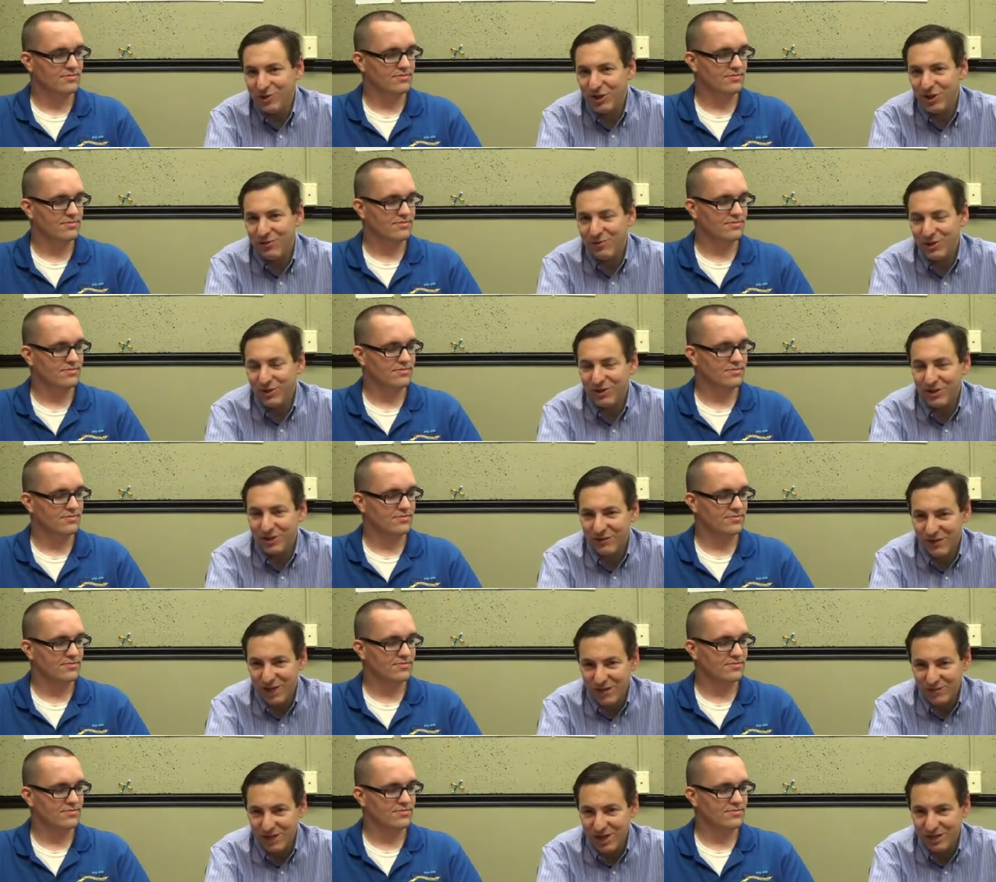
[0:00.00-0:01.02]
Speaker 1: start building the
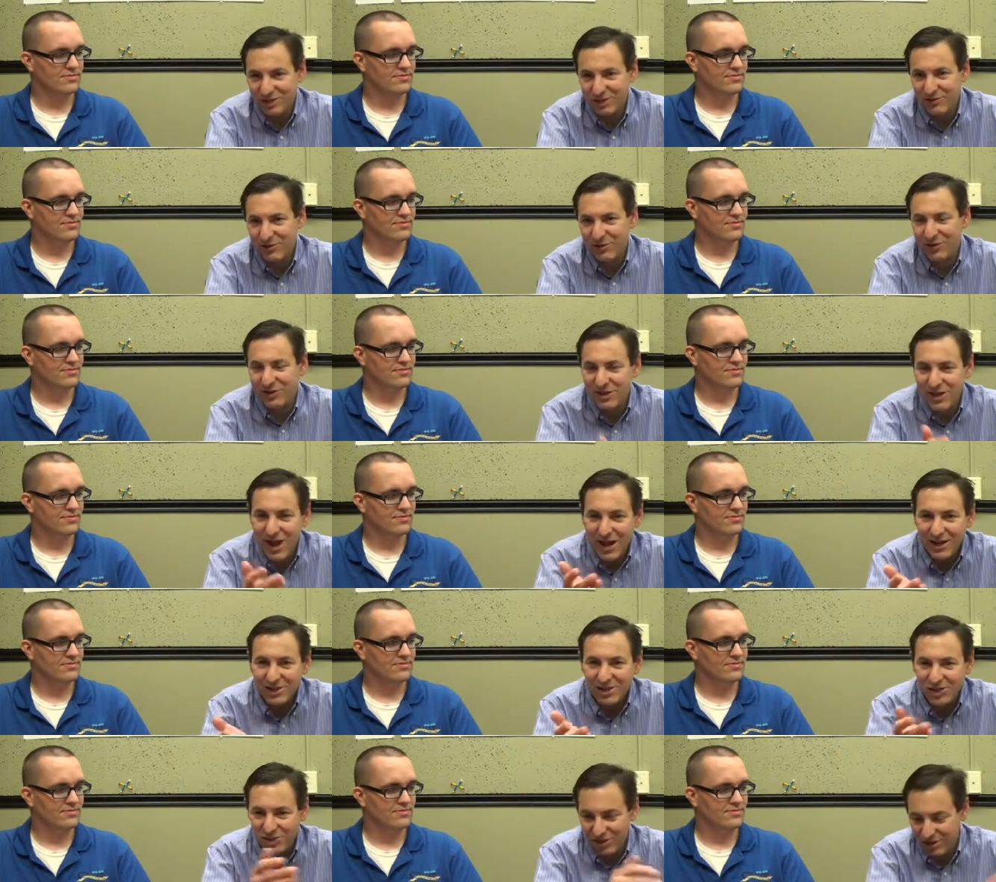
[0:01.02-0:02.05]
foundation for
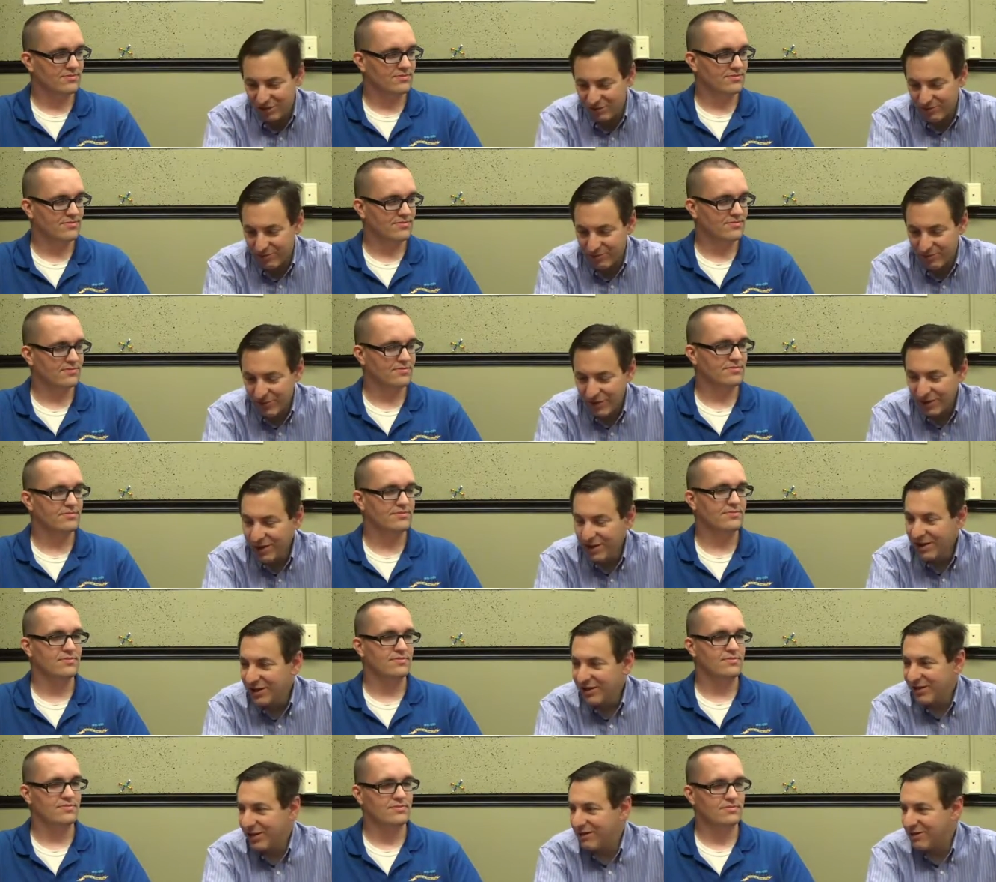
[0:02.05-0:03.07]
next year
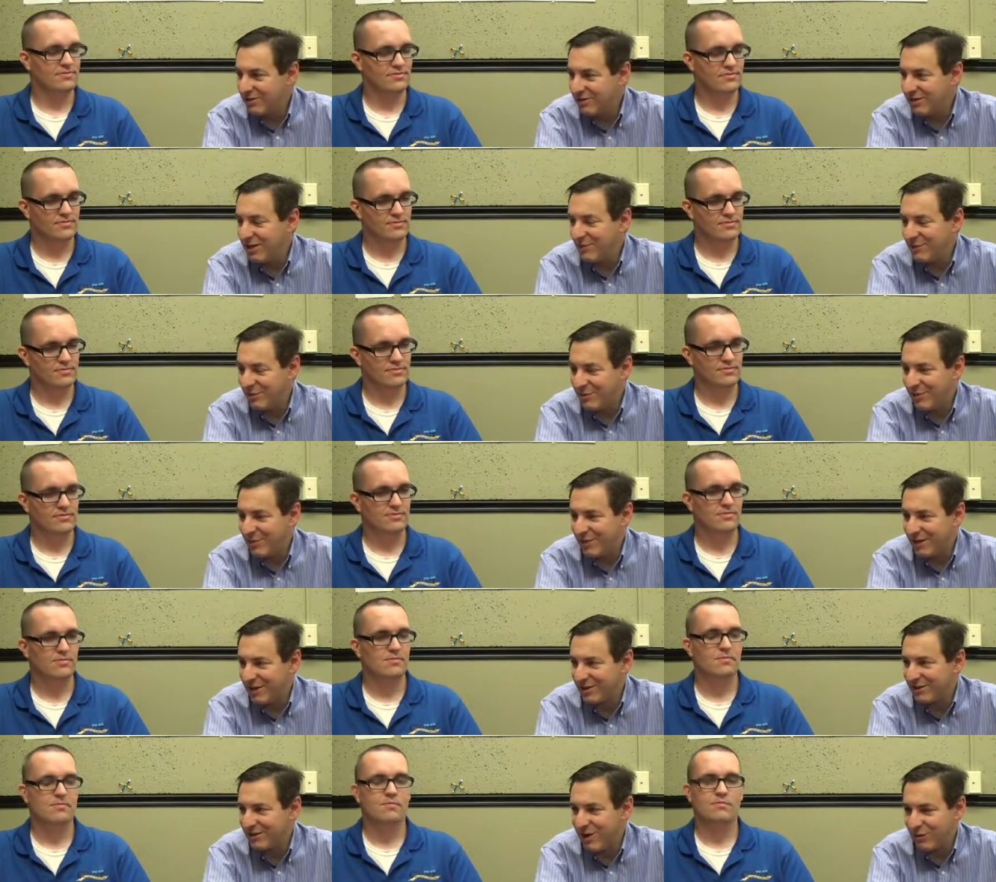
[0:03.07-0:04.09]
that this team is going
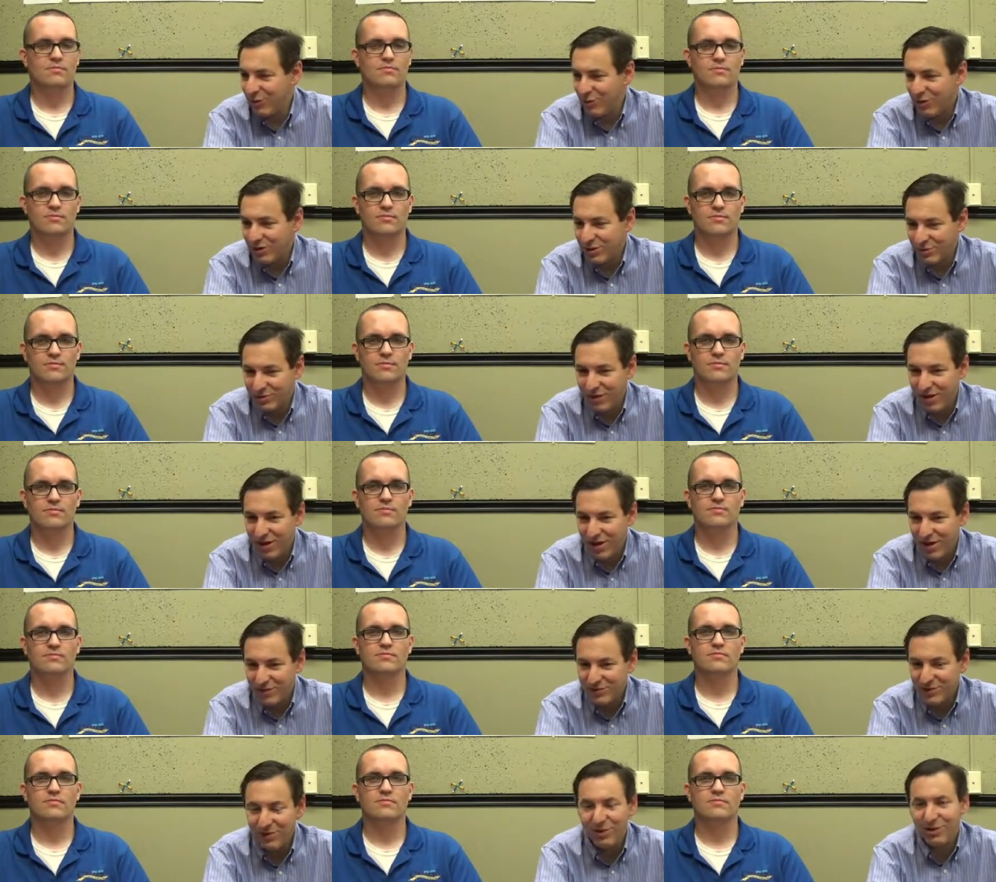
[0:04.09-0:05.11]
to make a step toward the
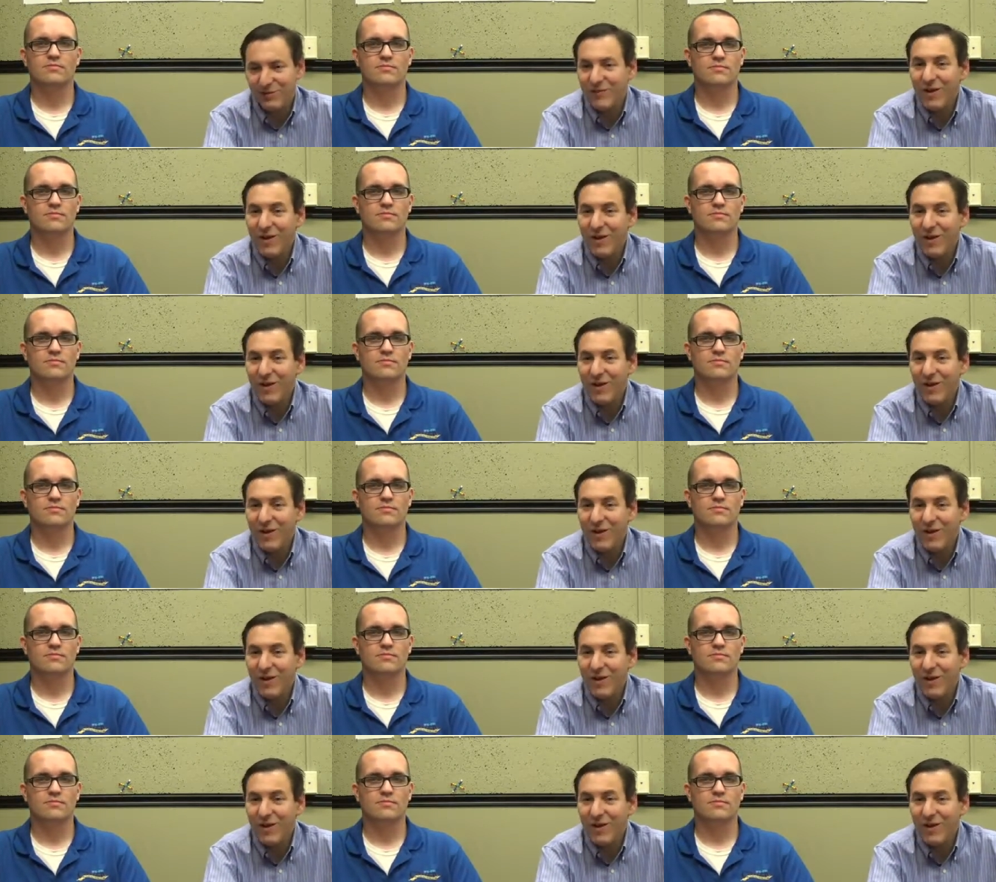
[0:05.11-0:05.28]
playoffs. Now, look,